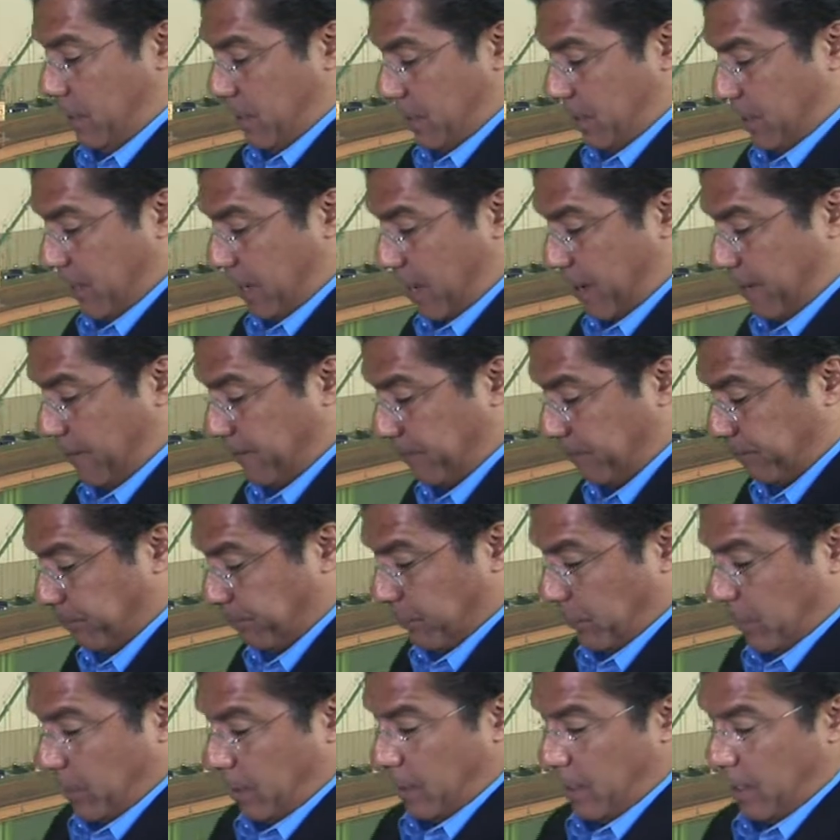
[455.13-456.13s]
Now,
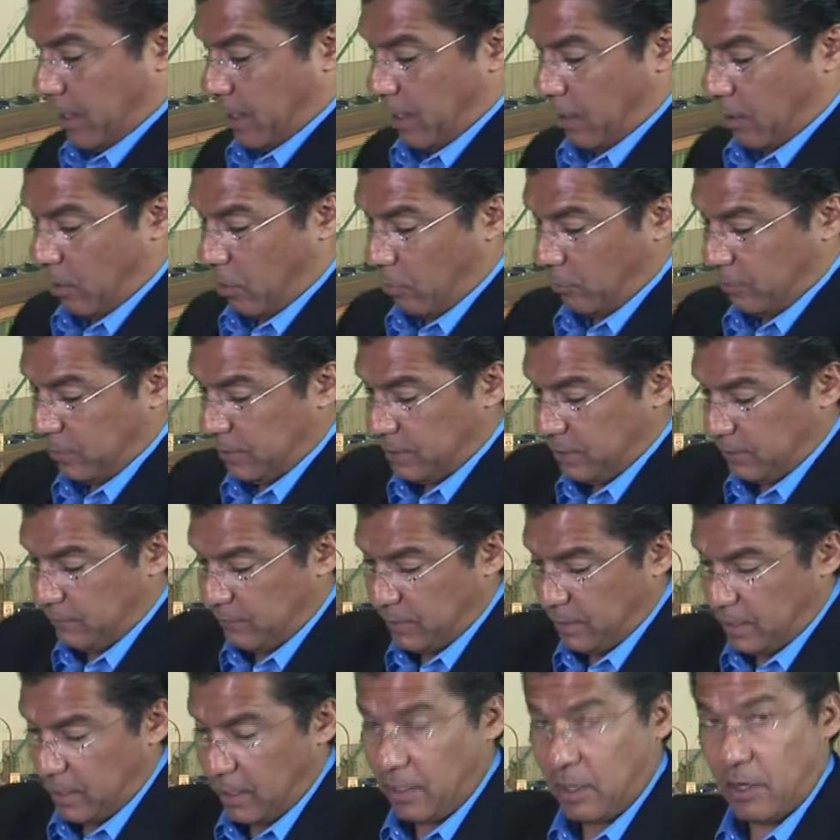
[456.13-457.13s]
all the
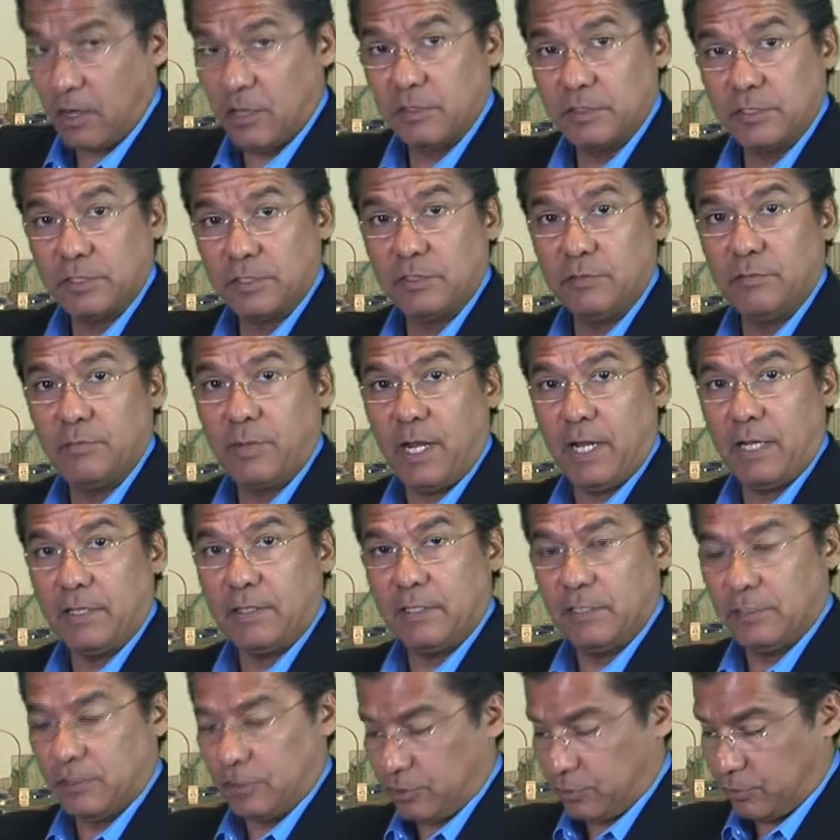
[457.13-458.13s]
DVIRs that you buy in
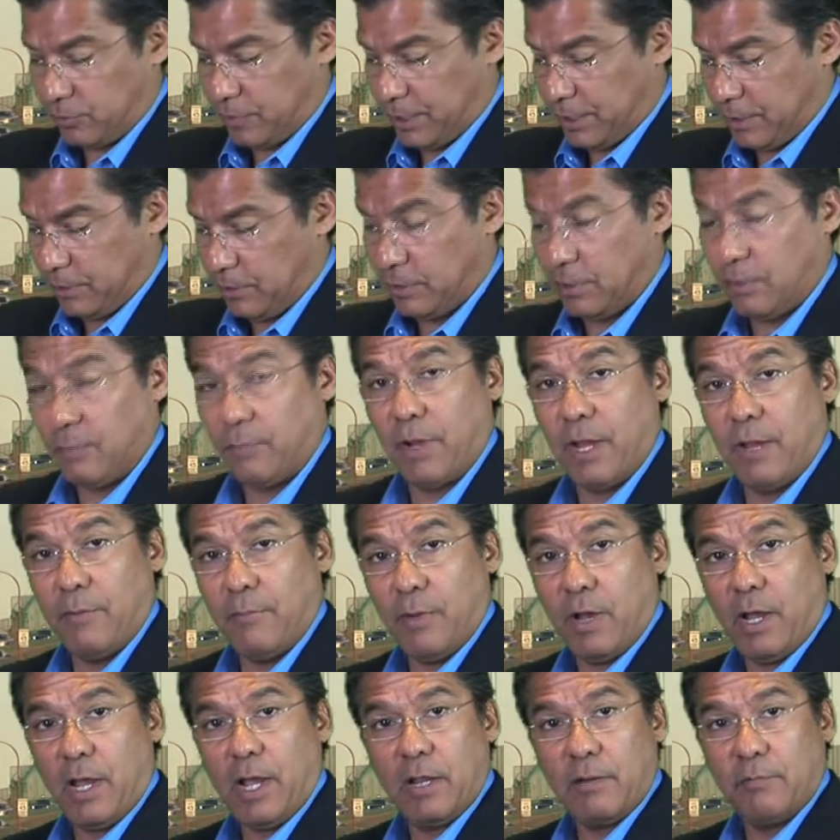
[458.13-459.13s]
the industry, and you can buy
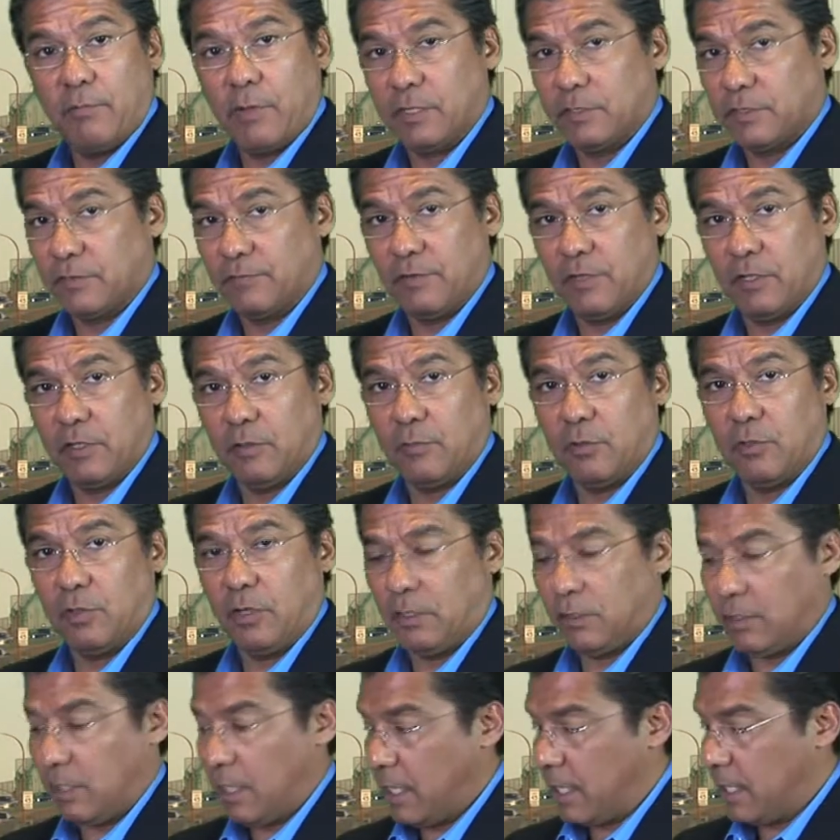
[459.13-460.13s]
mine's available
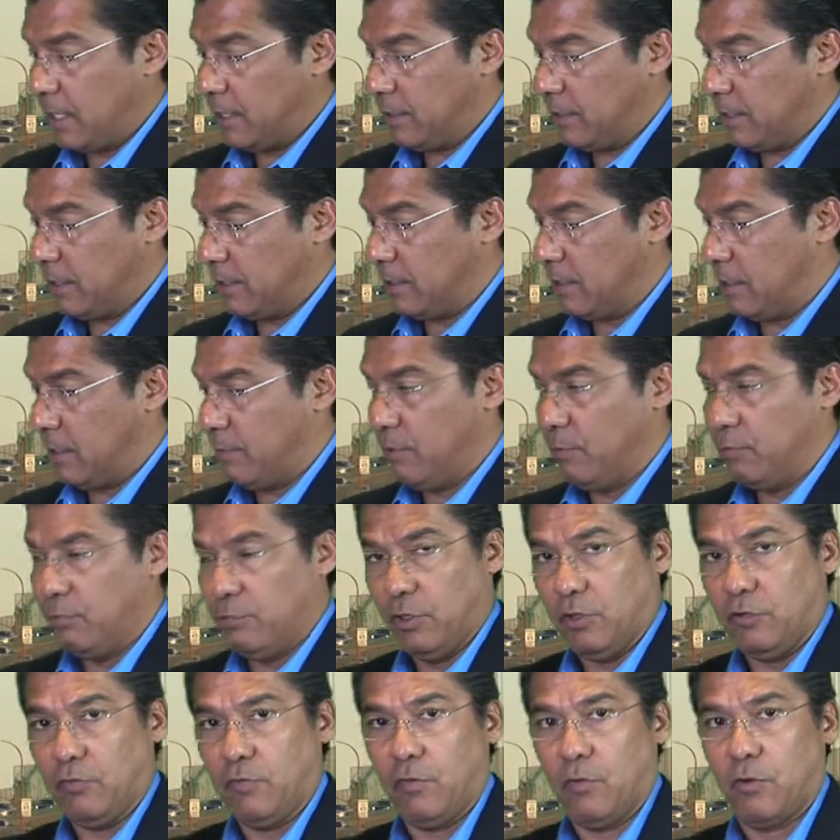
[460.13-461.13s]
online. They come in
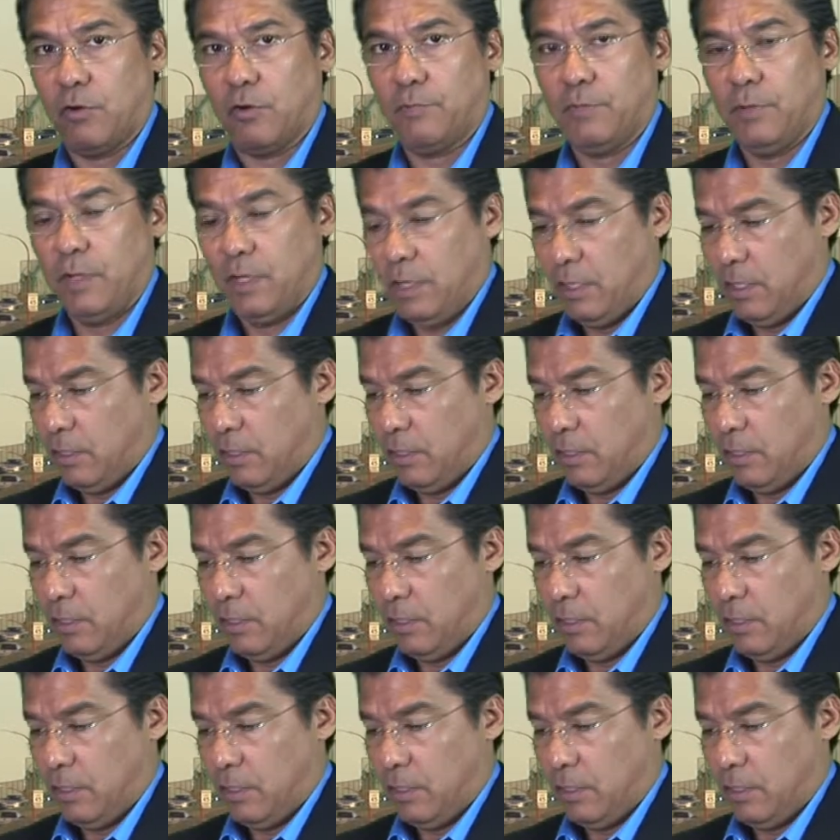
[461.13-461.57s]
book form.